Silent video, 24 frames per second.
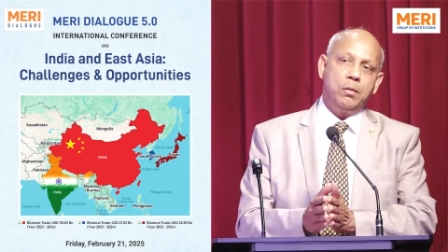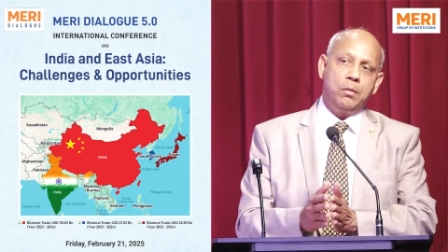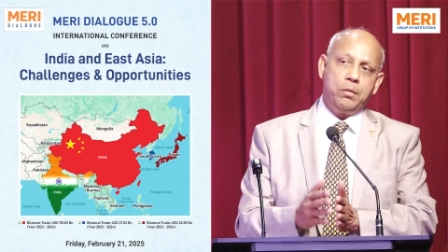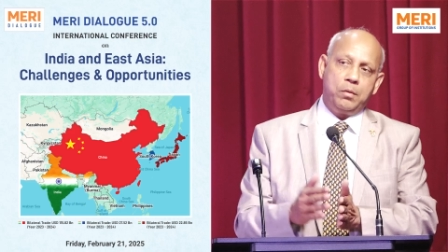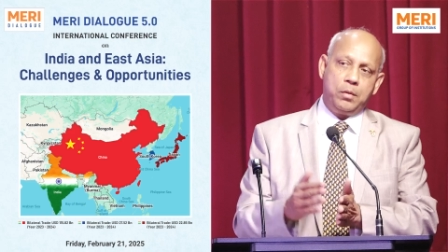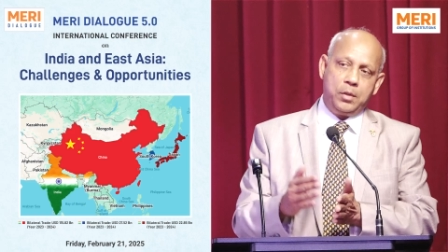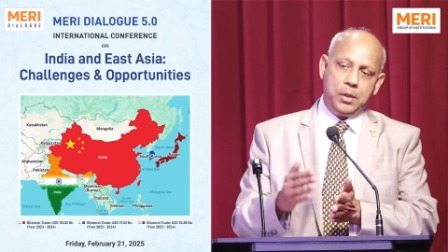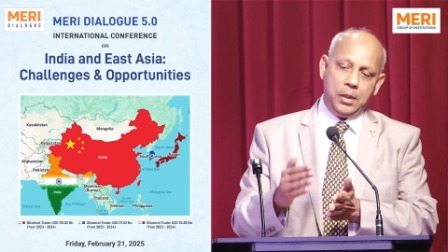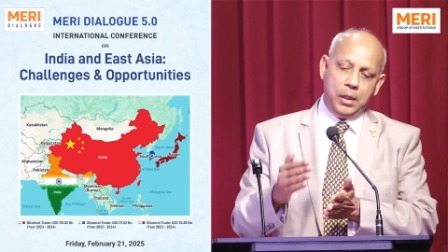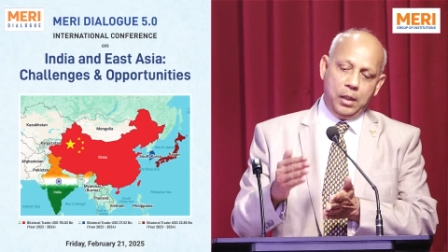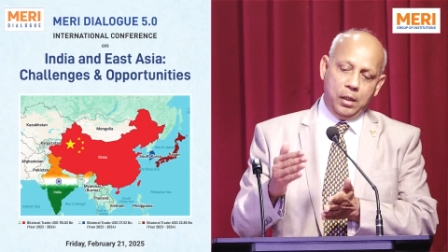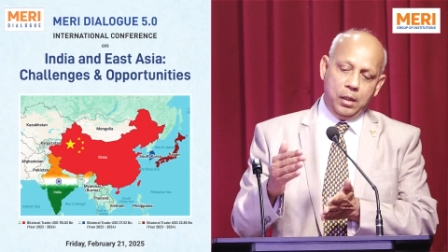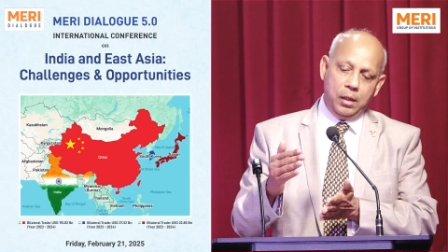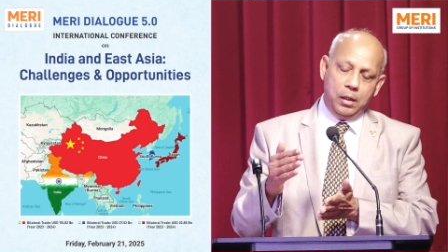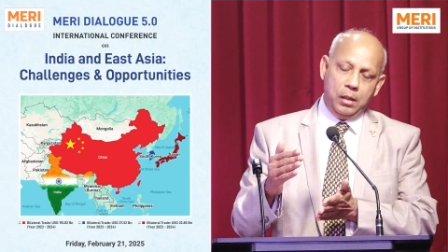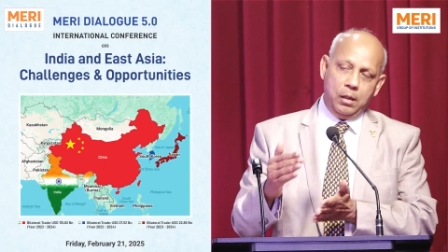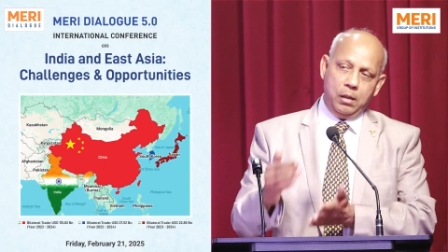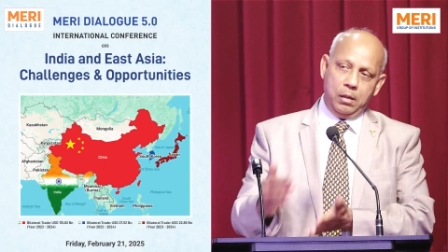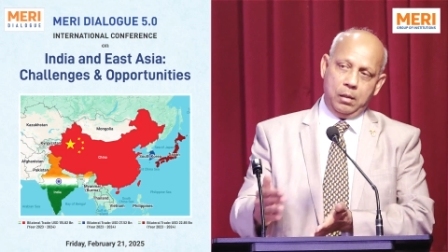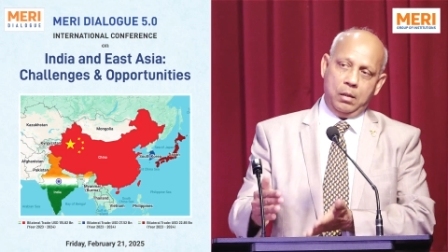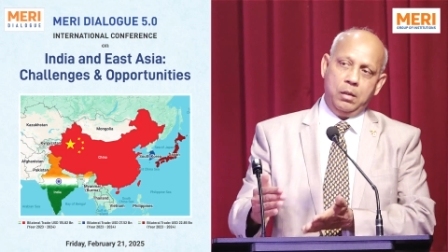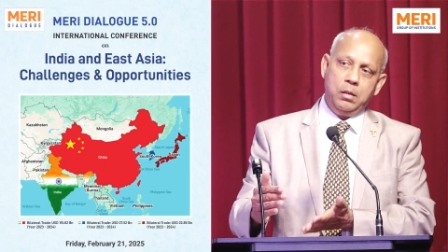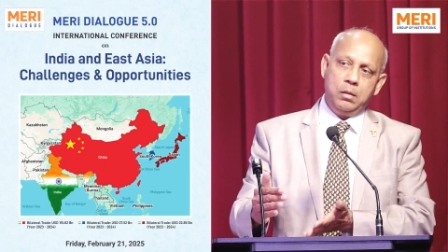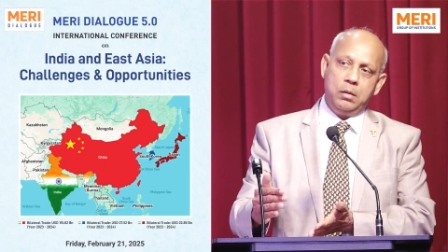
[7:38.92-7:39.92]
till
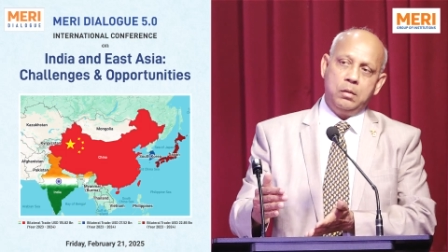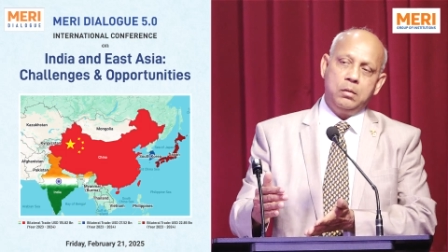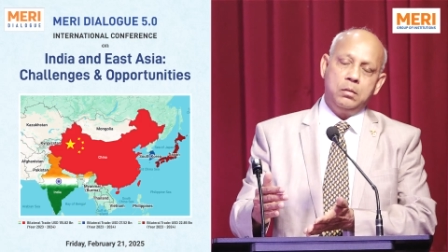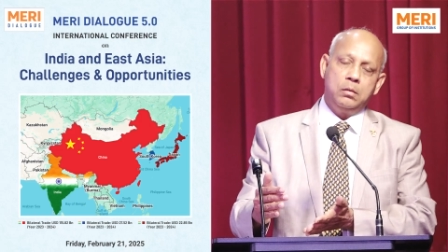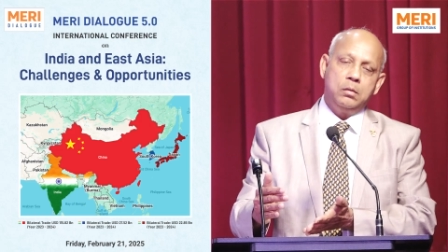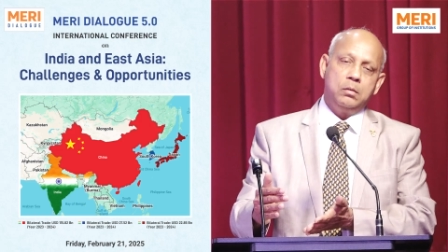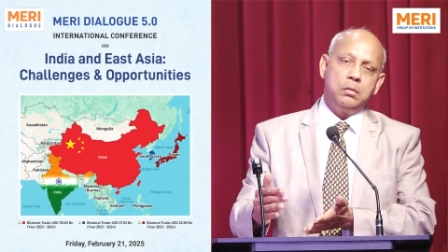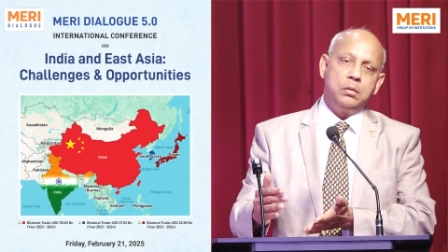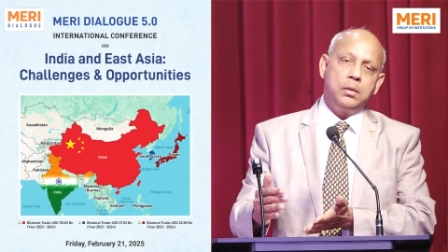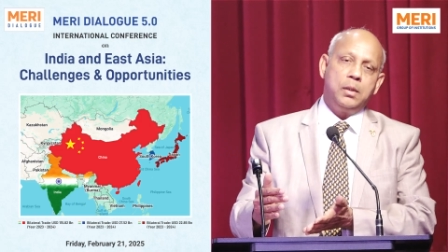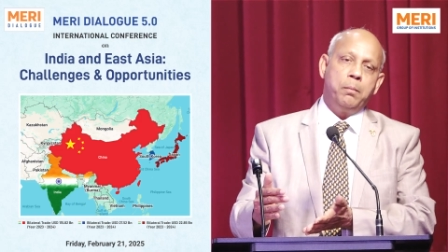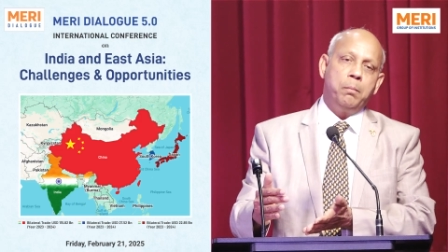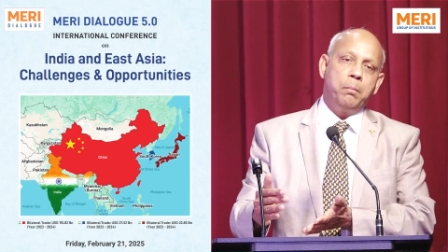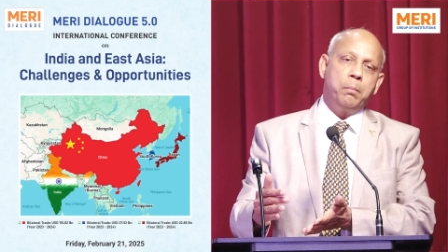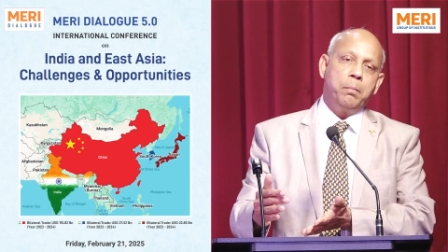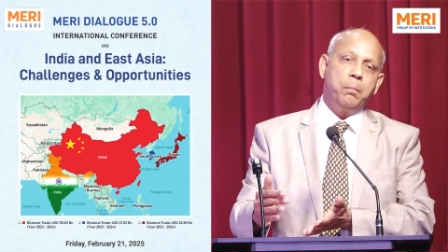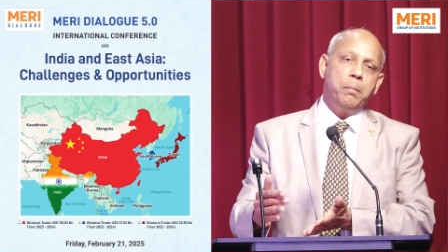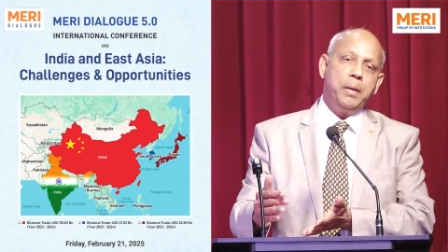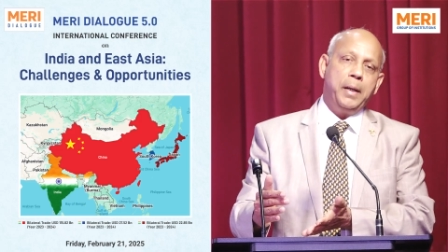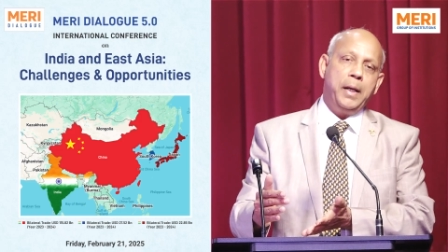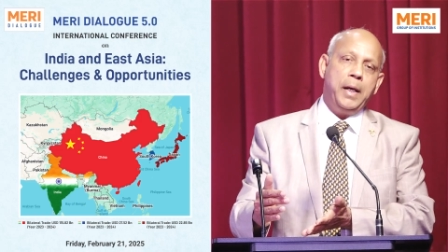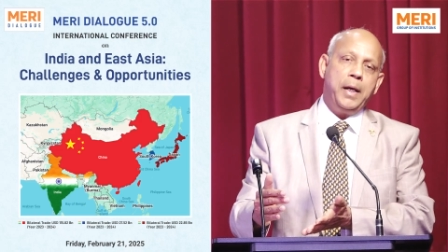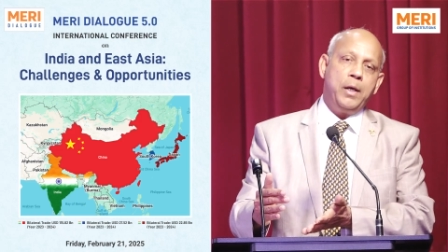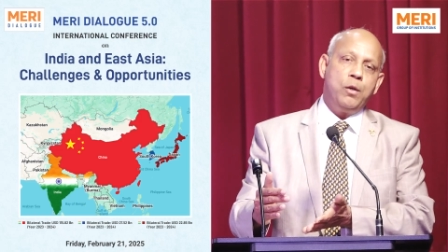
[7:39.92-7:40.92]
the
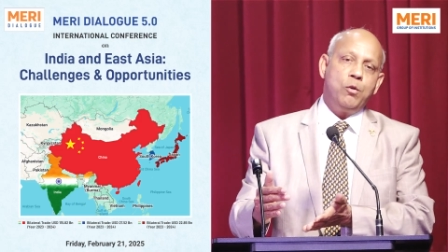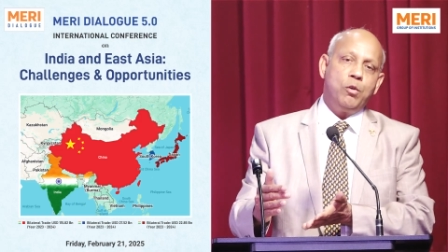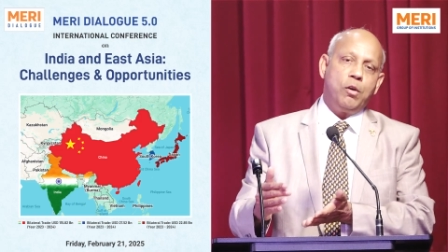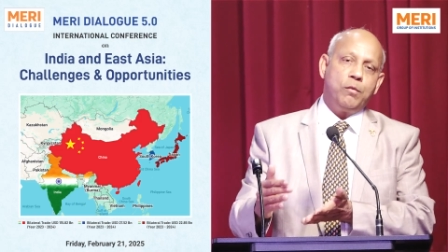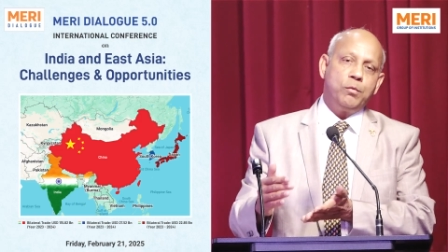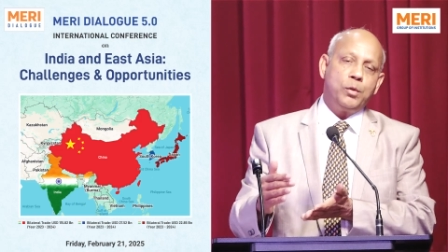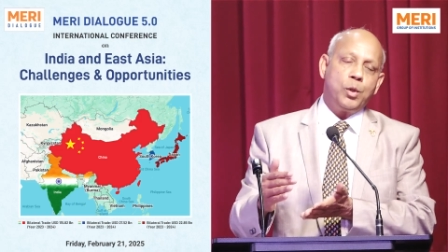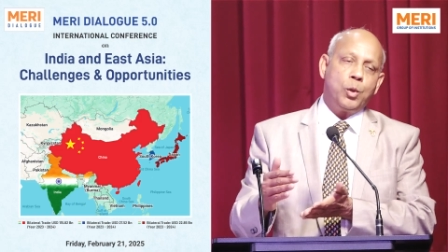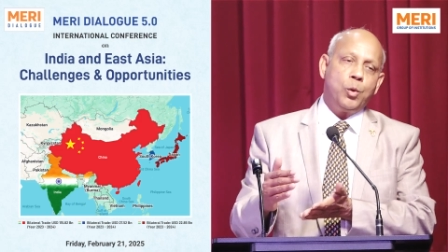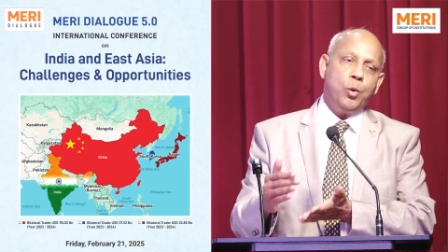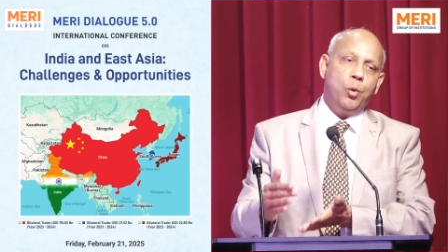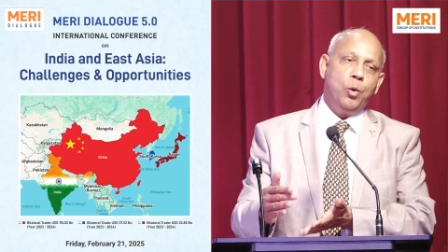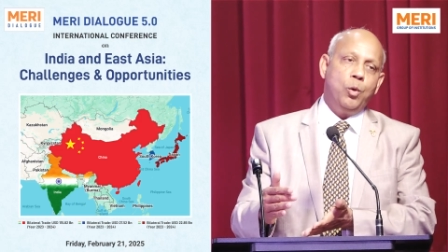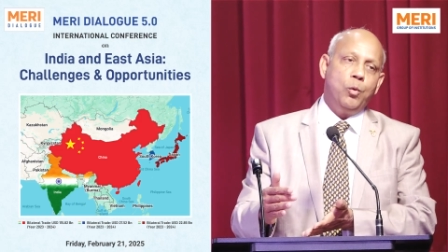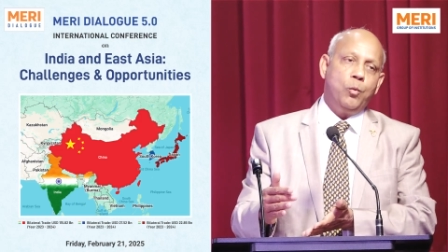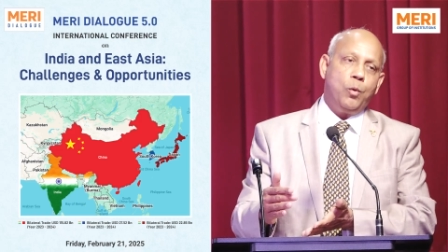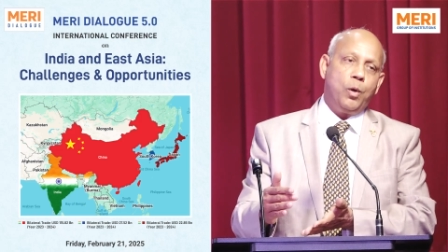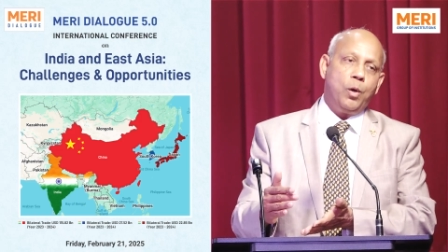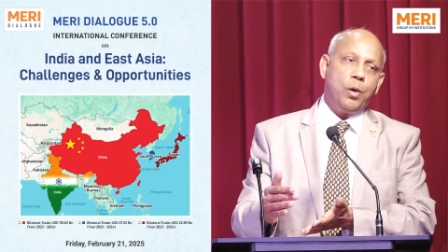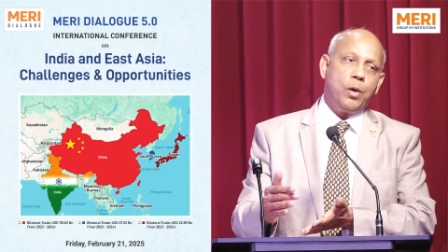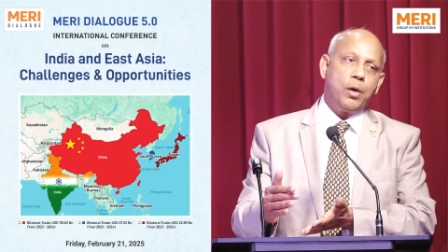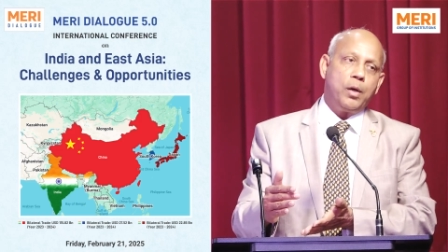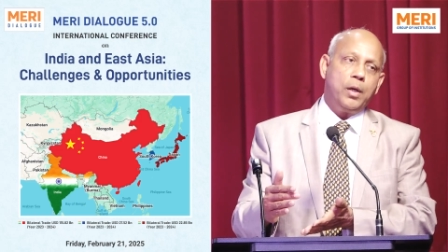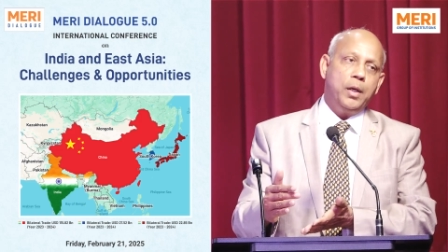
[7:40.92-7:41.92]
end of the Cold
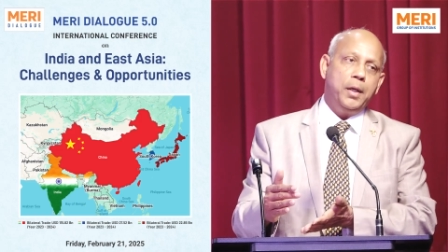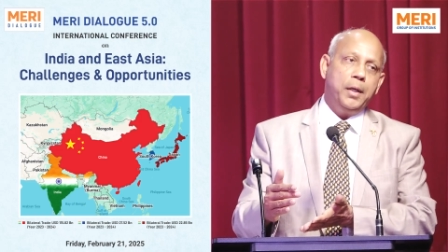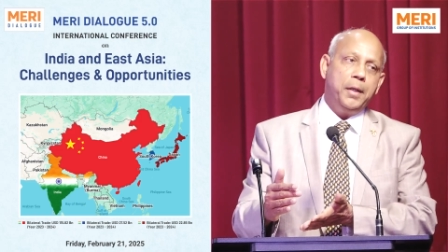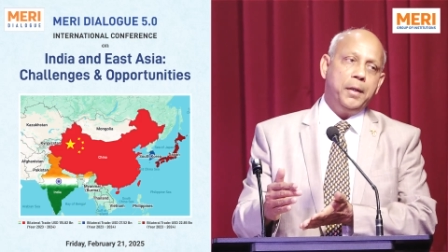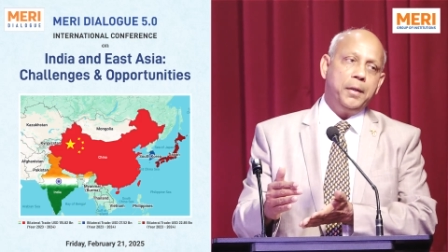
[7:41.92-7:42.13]
War,